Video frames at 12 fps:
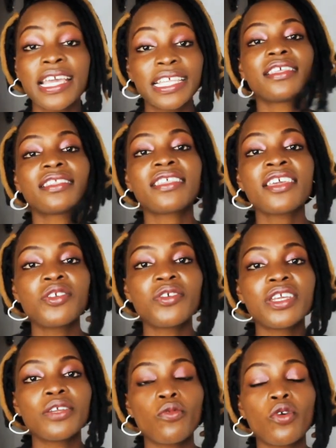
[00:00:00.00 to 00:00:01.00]
the thing
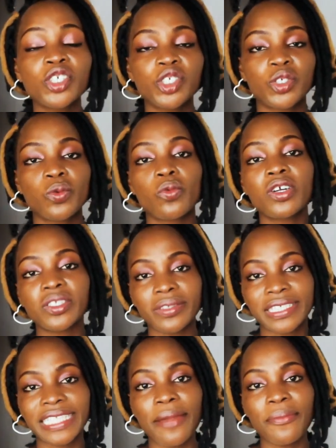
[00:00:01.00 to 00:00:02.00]
you need once you want
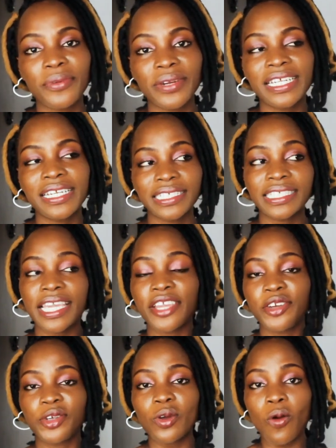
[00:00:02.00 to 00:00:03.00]
to start breeding is
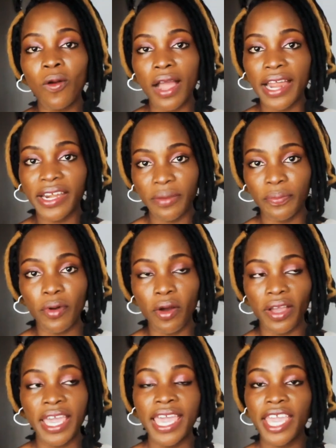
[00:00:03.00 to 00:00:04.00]
a doe and a
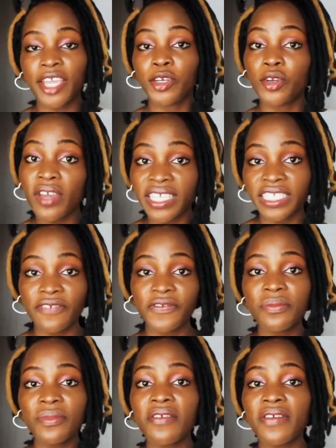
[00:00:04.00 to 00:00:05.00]
buck. A doe is a
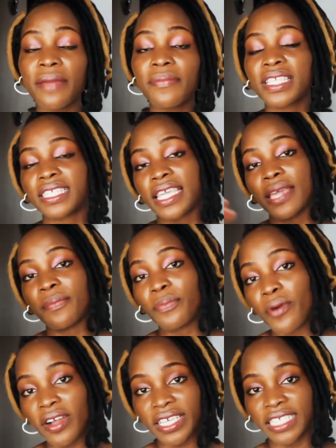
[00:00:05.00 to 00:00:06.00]
female rabbit, a
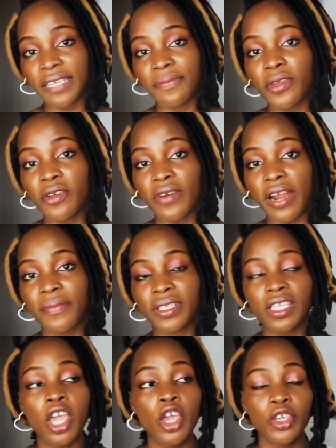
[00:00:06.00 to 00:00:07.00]
buck is a male
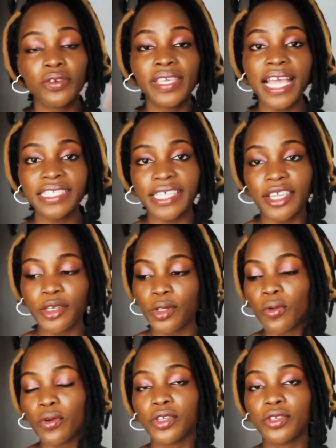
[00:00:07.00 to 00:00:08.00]
rabbit. You get a
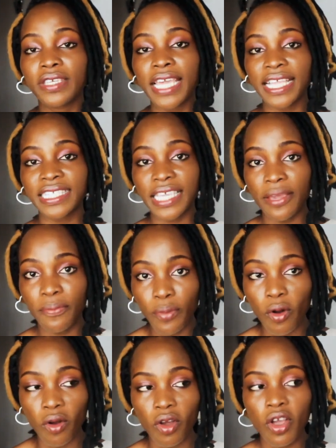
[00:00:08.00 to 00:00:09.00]
doe, you get a
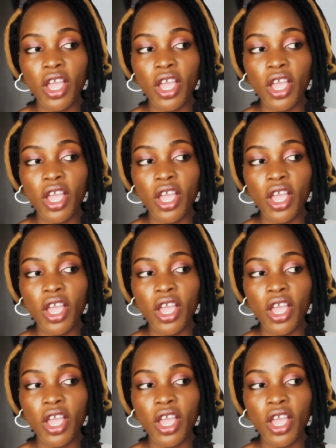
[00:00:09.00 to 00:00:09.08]
buck.